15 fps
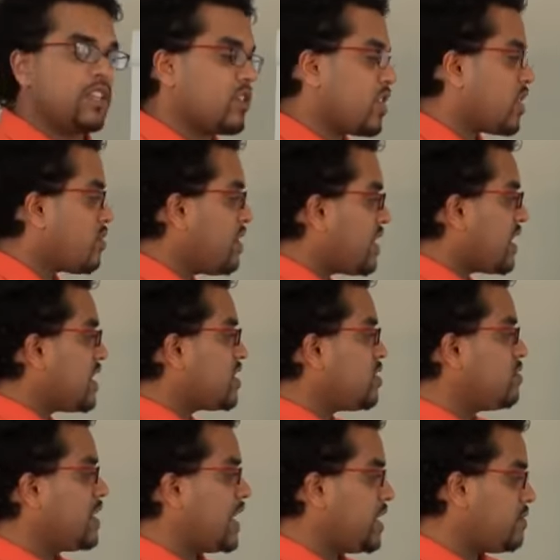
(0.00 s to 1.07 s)
These are the 3 things
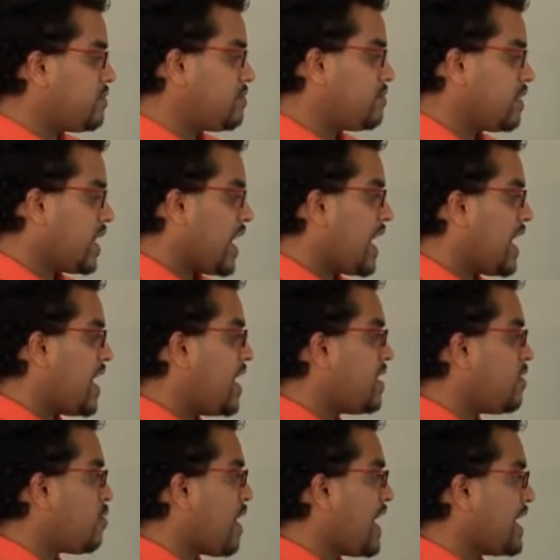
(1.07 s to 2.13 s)
you need,
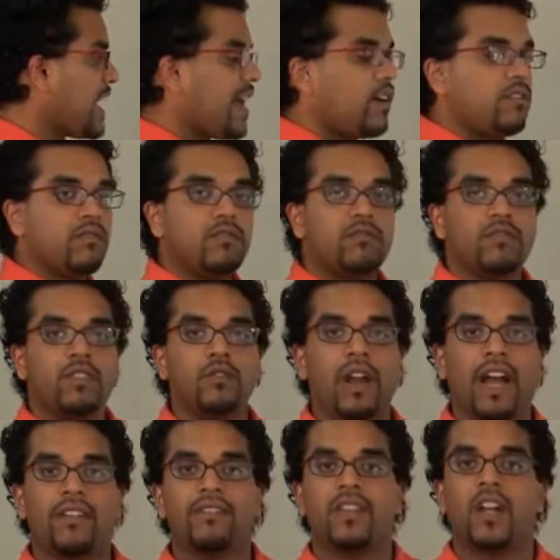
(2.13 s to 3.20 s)
and right now, you
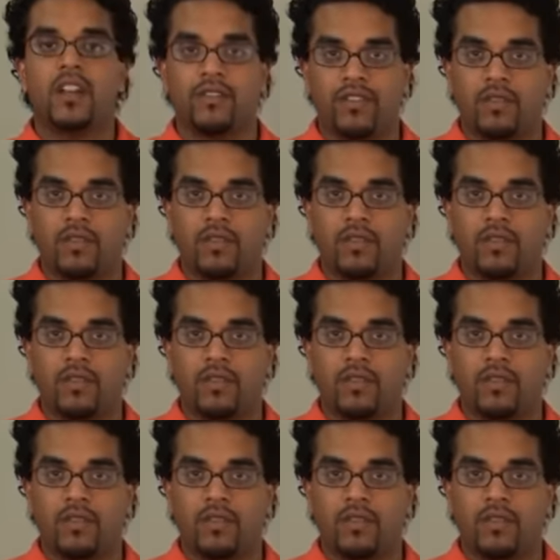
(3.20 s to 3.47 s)
have none